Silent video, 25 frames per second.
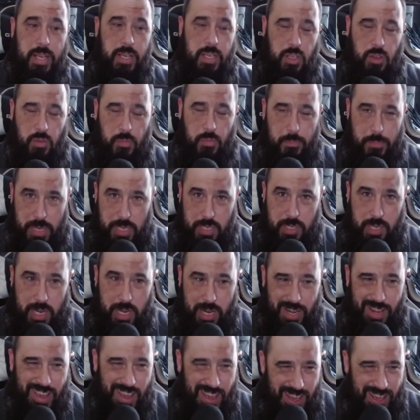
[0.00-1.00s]
you're
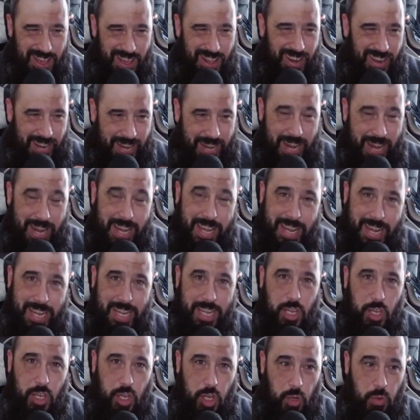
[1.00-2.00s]
missing like a key
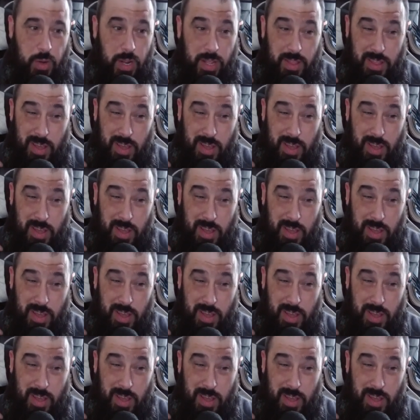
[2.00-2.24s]
unit